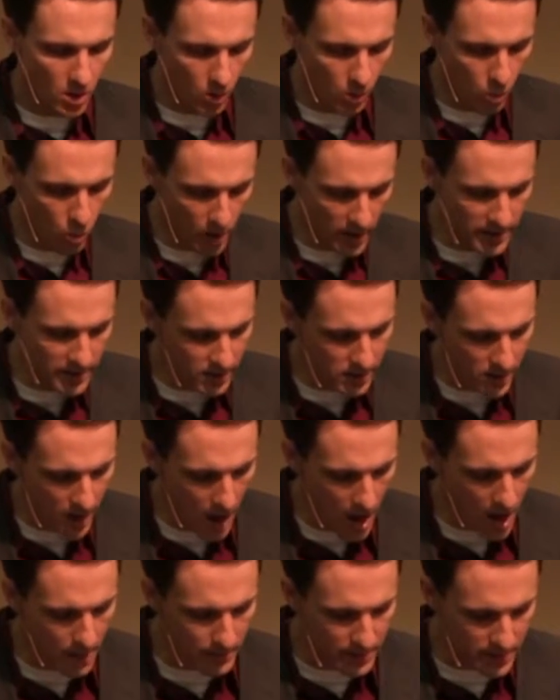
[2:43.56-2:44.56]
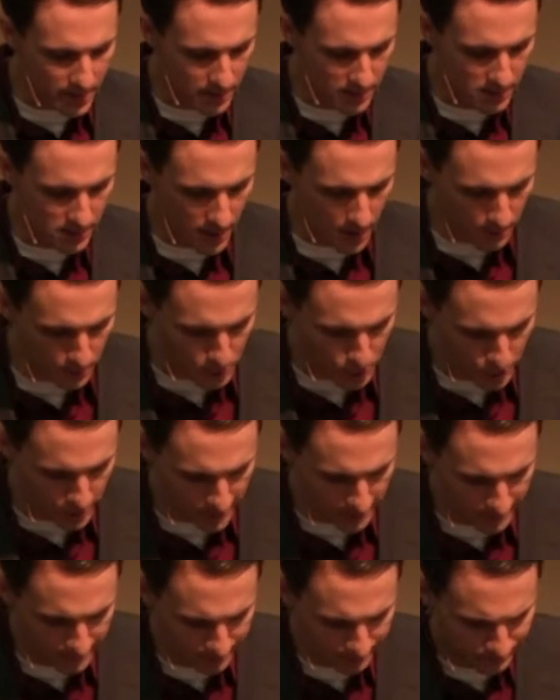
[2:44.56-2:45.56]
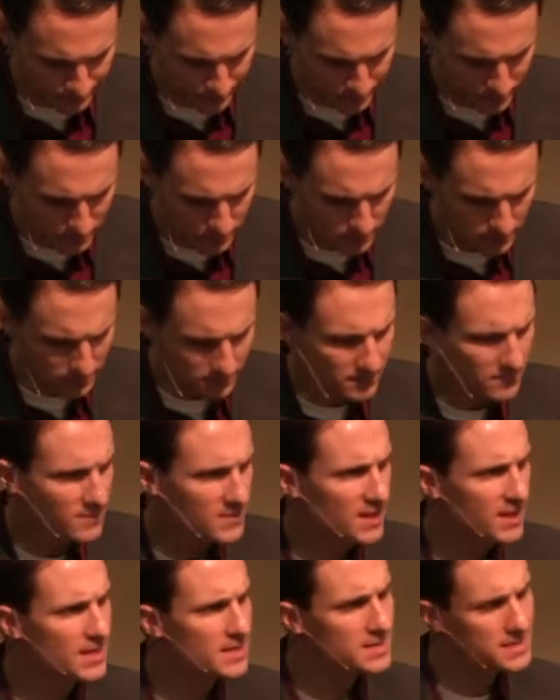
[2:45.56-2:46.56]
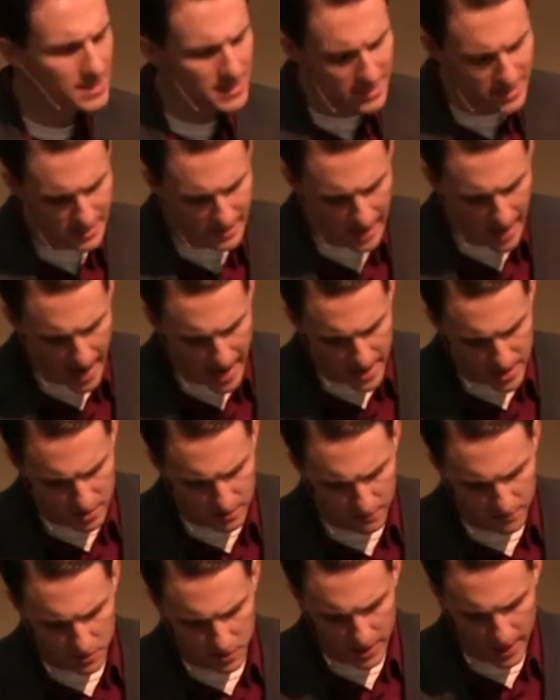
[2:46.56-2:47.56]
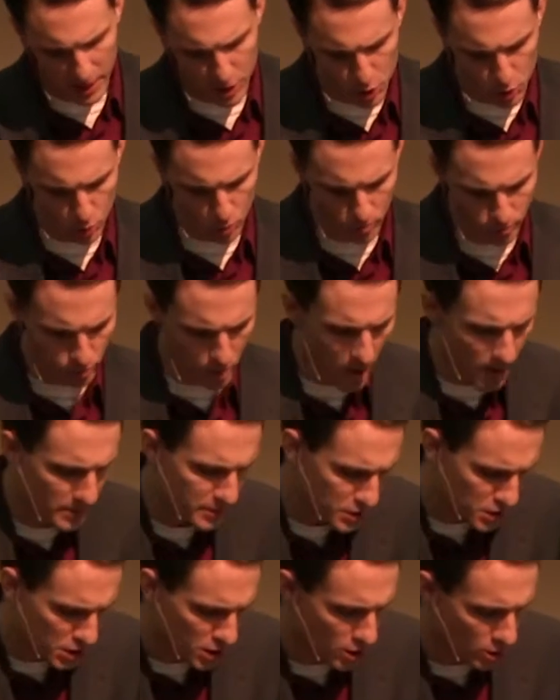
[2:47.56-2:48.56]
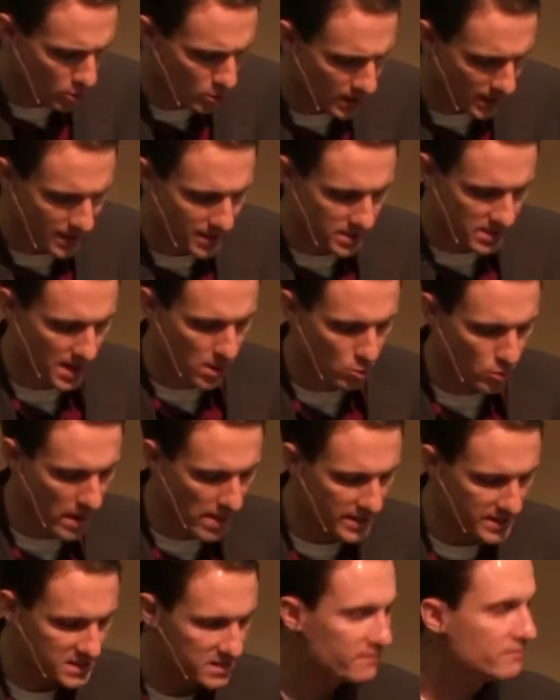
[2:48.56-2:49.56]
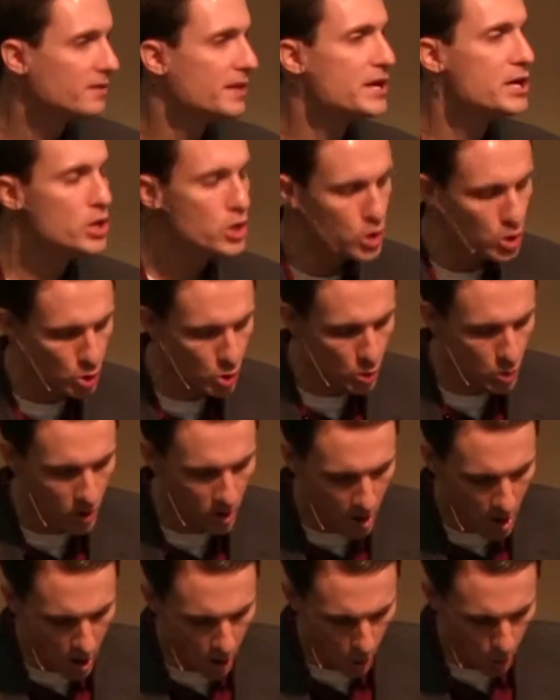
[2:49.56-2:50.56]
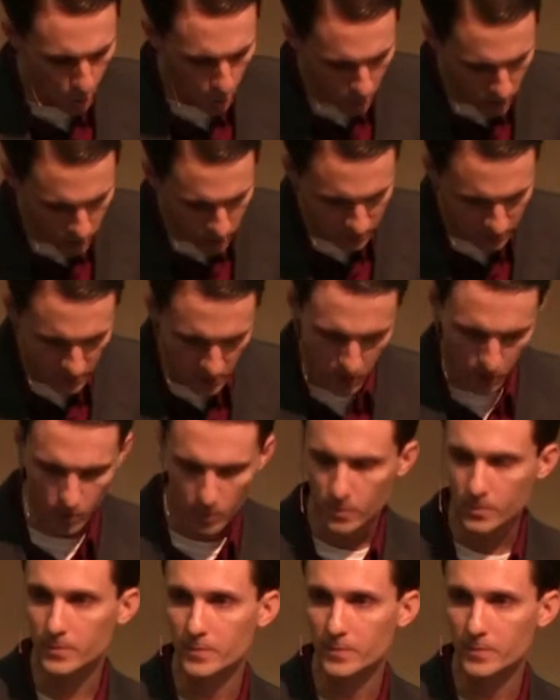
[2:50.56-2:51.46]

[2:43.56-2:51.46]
You know, one common assumption is that this kind of sexual promiscuity is a relatively new worldview.